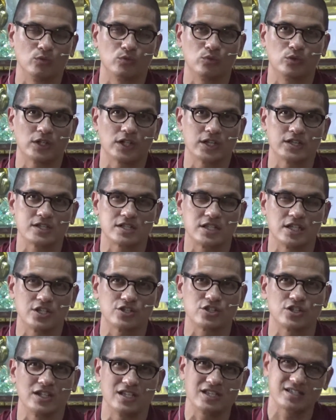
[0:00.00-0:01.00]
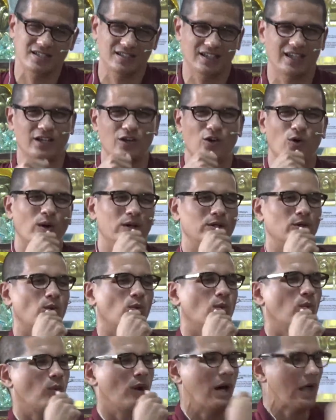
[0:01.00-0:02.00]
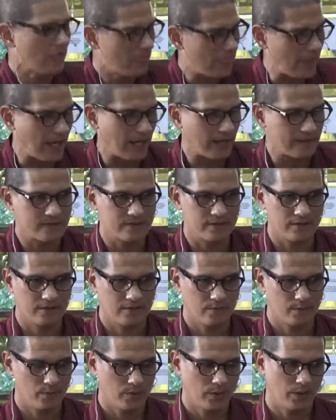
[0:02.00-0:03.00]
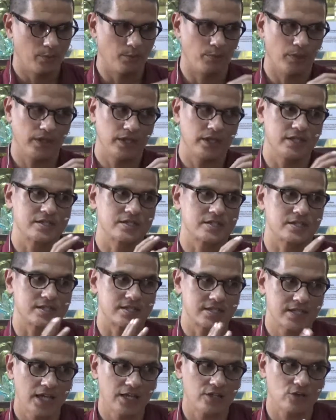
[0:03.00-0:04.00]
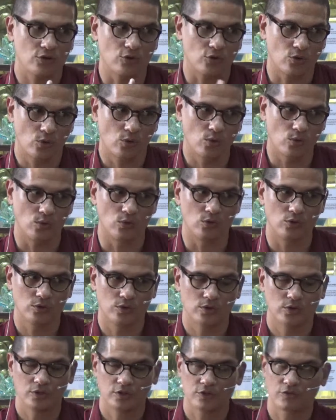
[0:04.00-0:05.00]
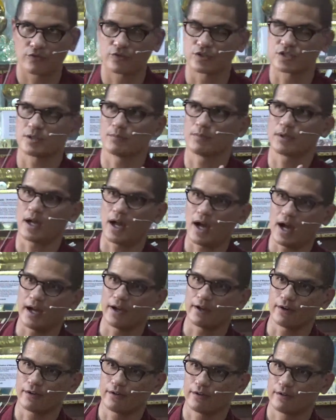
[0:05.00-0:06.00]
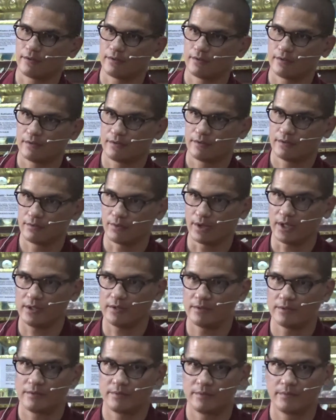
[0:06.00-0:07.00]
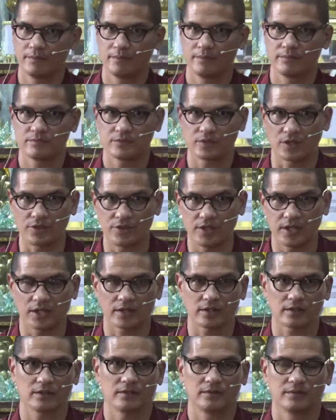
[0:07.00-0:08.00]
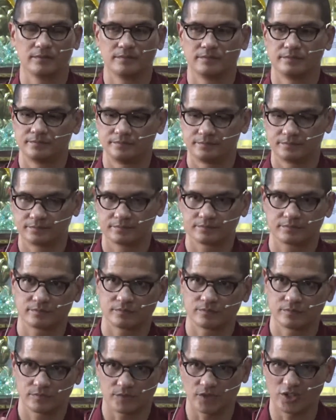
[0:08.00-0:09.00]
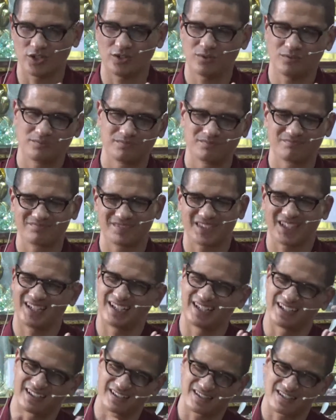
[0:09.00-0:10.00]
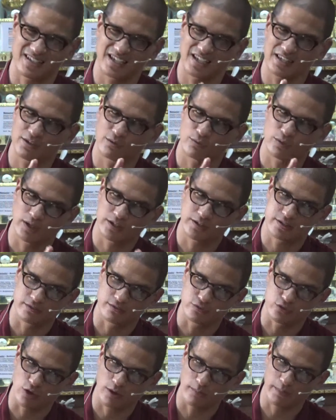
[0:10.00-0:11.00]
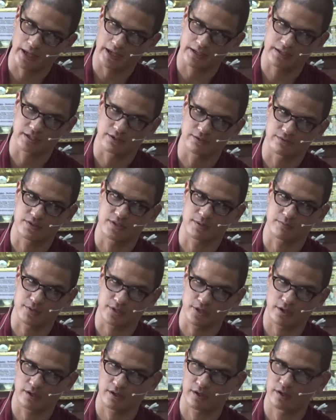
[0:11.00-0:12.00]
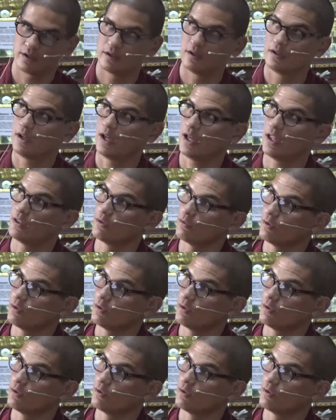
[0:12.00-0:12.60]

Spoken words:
renunciation isn't like, well, I don't want that, but it's to set your goal for something higher, right, to think, you know, seeing the relative drawbacks of samsara and the